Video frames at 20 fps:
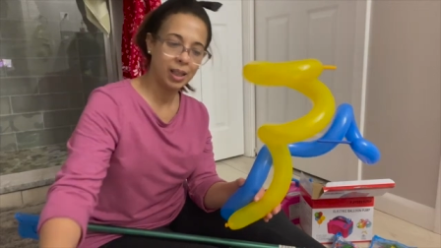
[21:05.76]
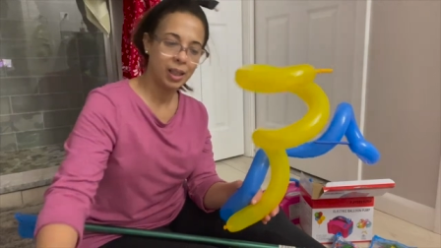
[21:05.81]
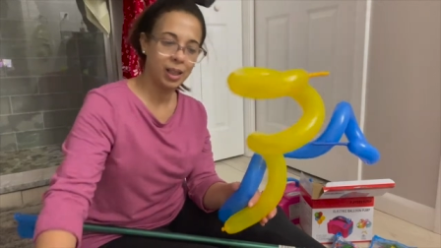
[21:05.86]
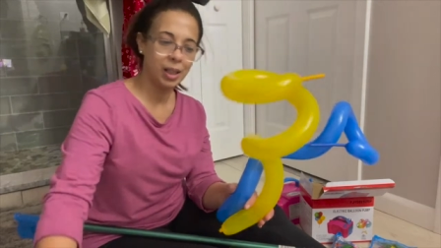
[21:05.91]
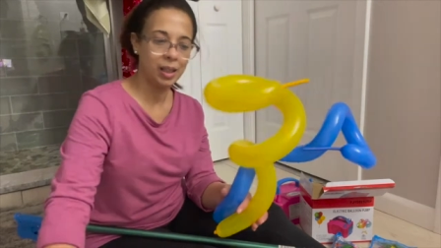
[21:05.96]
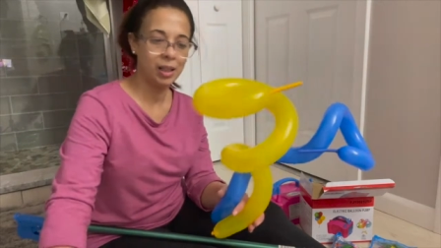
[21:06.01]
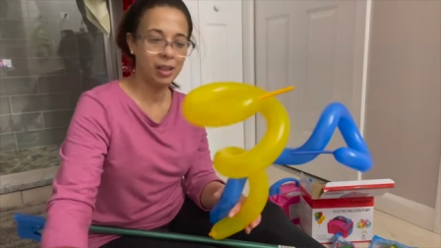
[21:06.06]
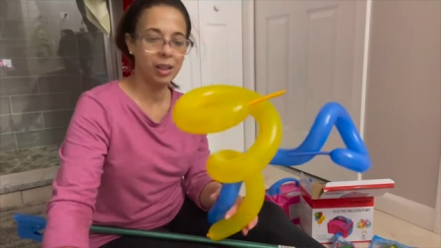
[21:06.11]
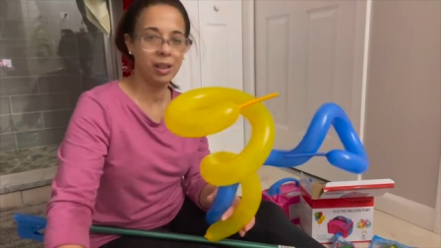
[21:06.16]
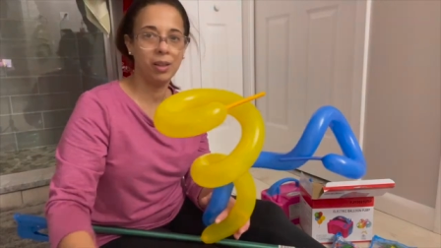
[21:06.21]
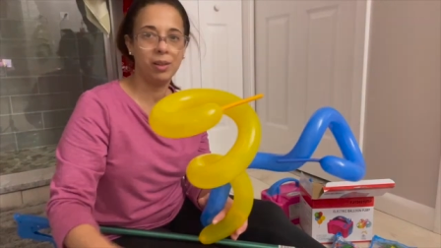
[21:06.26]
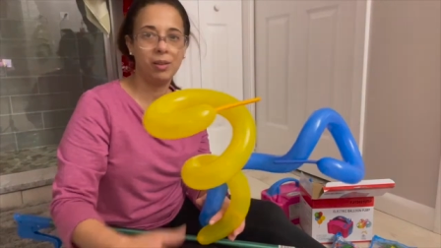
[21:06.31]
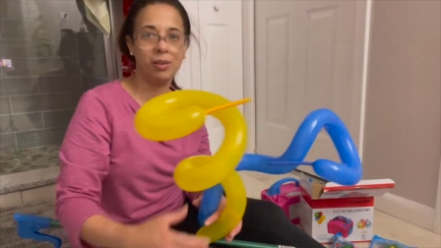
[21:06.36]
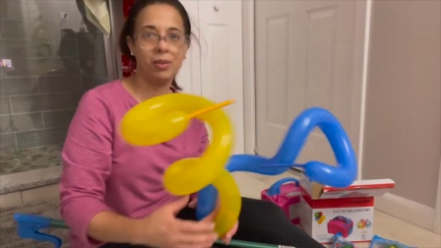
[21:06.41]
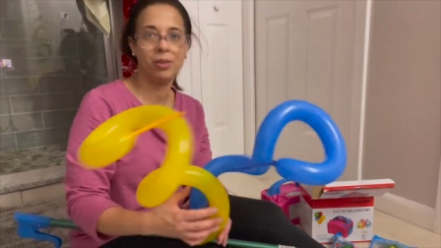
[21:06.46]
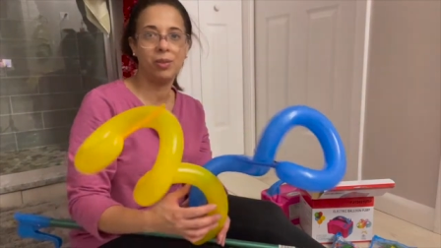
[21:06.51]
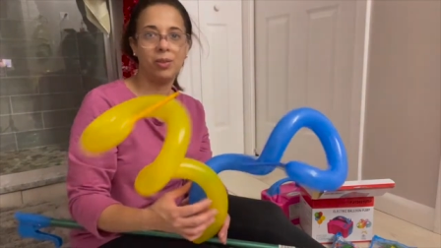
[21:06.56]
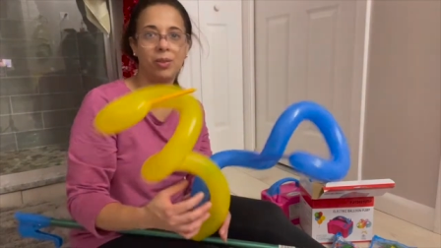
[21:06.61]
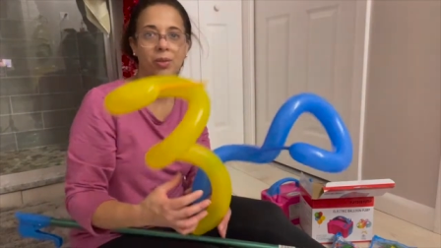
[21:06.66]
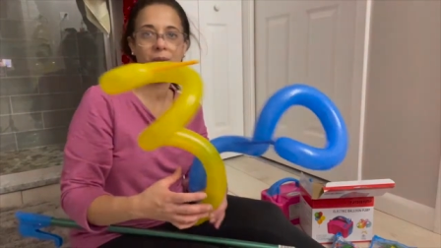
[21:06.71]
and then
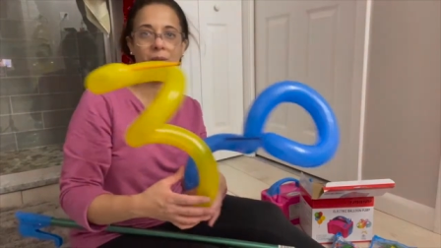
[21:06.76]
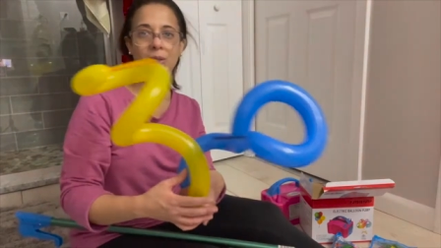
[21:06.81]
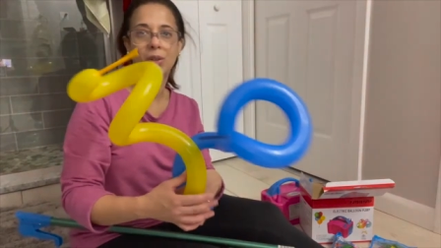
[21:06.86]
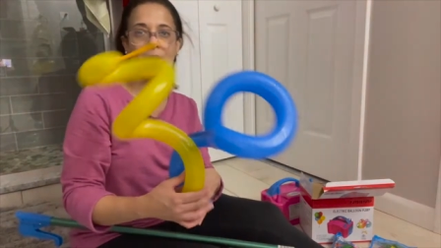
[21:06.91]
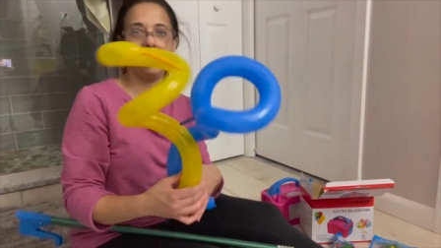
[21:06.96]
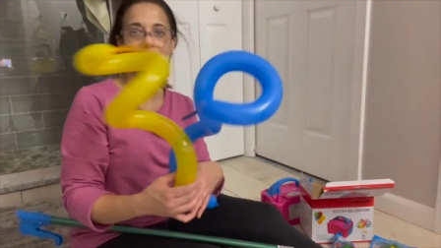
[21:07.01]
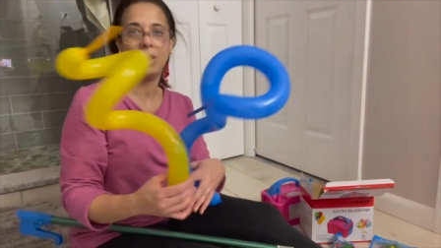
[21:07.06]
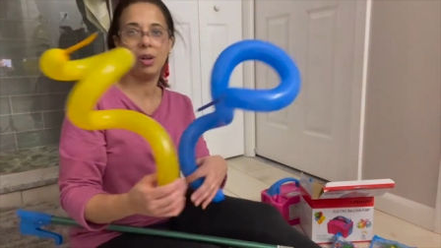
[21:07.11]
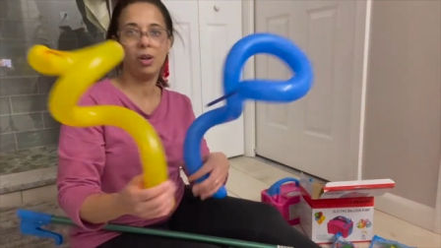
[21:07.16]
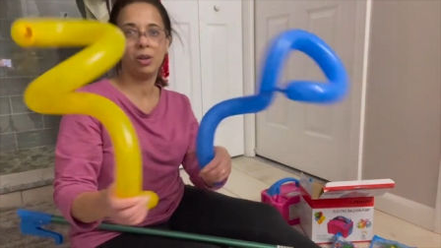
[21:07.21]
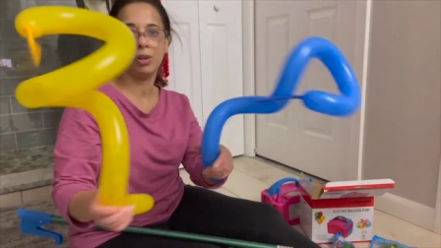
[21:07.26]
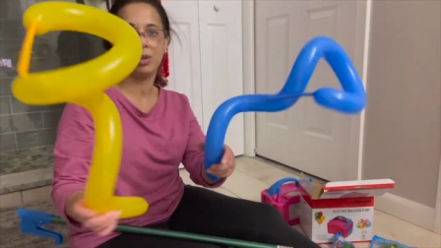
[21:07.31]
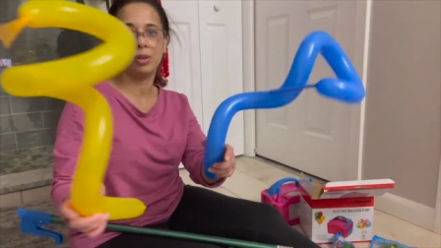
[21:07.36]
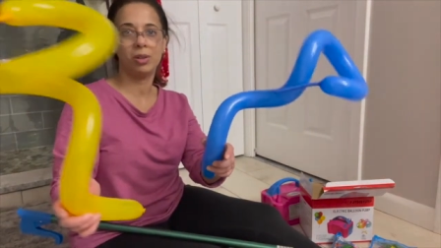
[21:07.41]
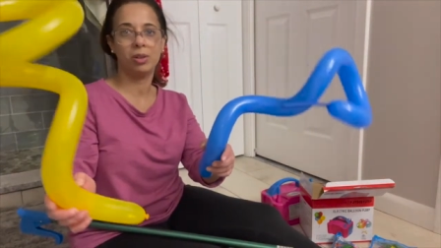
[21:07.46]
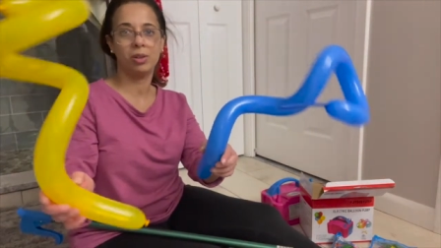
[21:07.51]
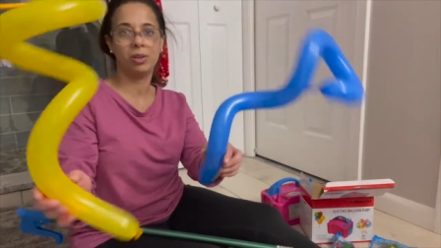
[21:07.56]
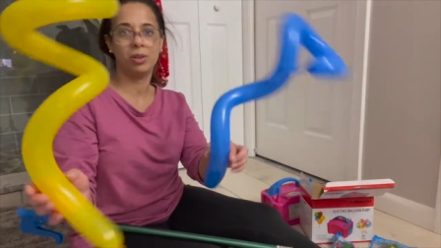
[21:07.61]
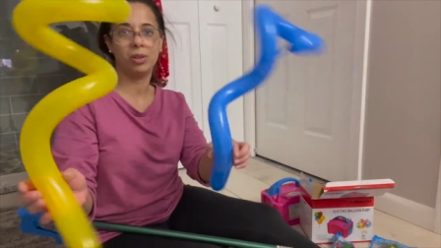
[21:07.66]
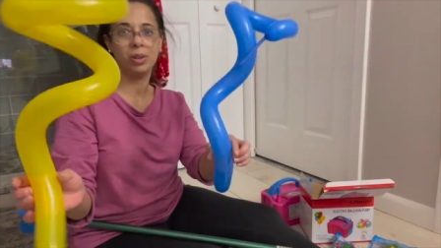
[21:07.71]
for longer,
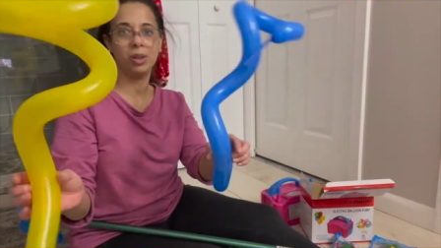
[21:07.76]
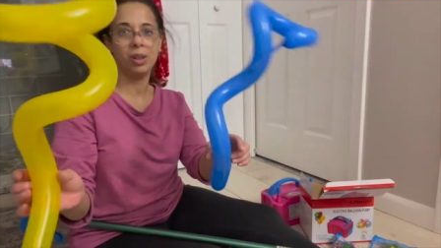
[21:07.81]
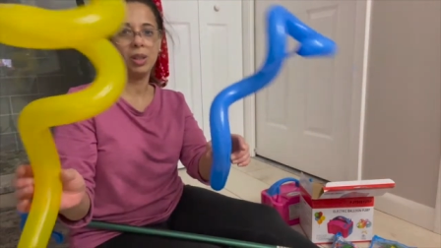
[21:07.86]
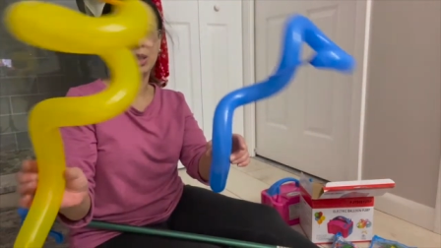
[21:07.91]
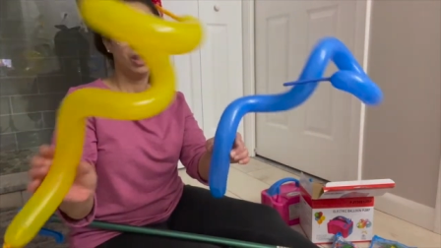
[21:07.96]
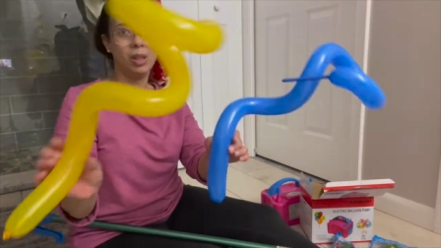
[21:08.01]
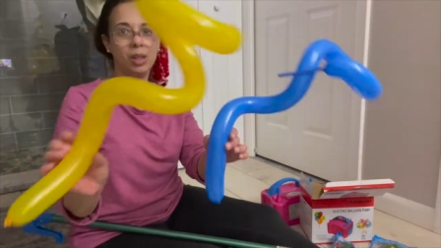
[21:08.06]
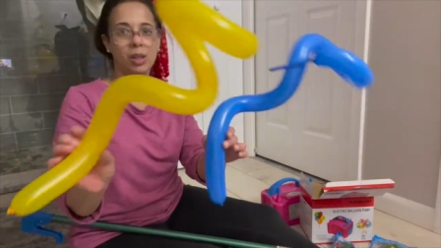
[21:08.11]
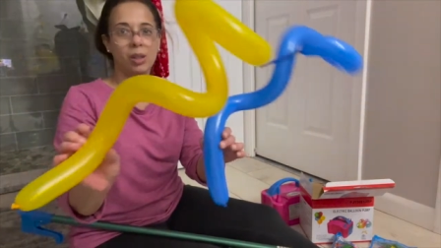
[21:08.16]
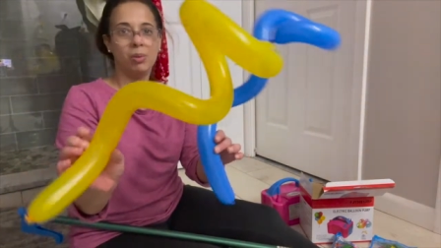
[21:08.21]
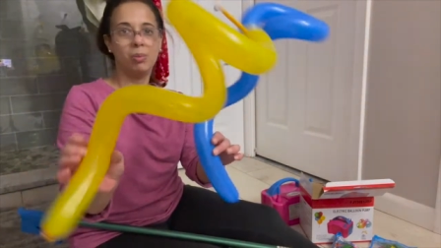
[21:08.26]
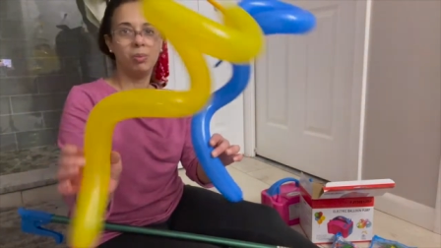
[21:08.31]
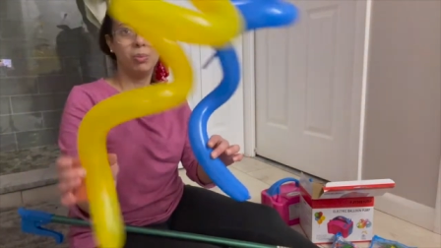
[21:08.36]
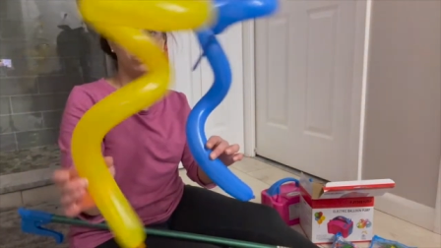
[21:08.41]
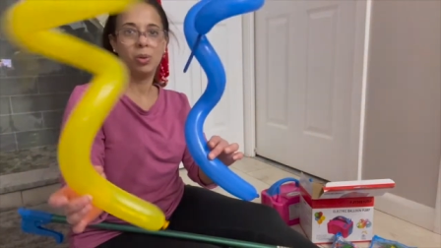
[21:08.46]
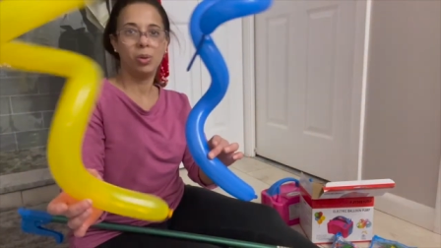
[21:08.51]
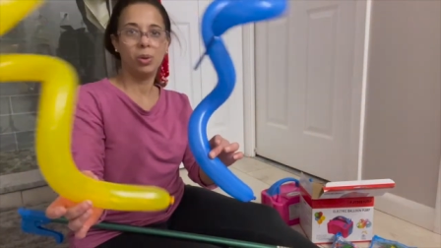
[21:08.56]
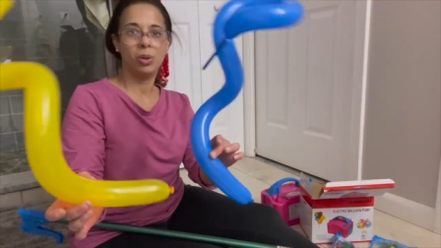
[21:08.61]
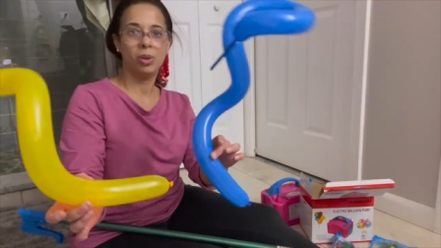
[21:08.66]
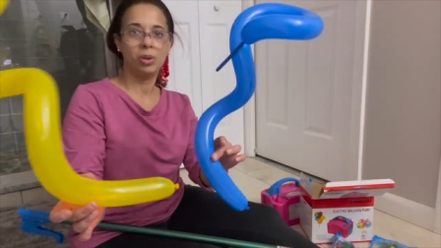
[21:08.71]

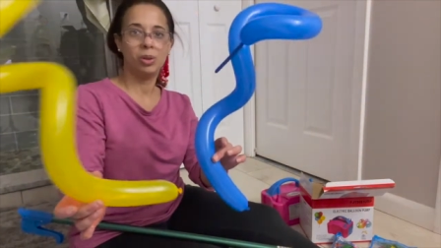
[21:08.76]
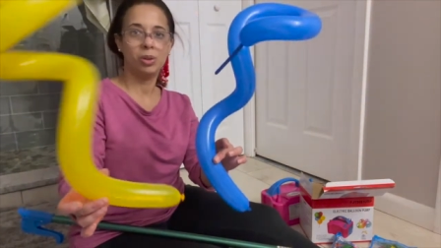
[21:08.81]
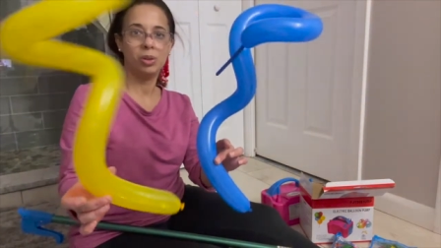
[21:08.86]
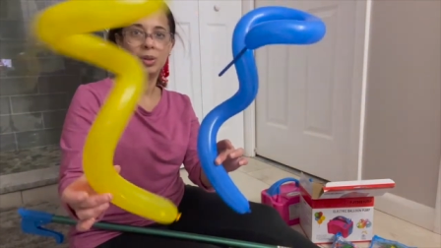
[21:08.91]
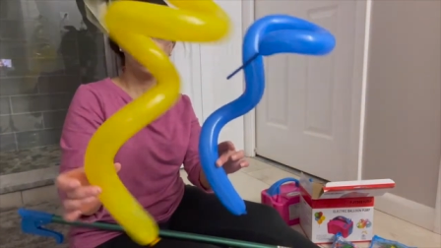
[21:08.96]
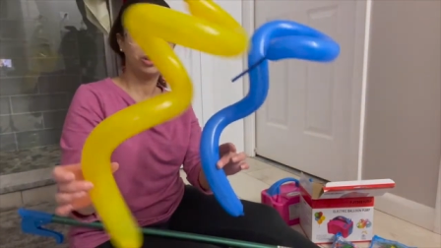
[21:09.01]
more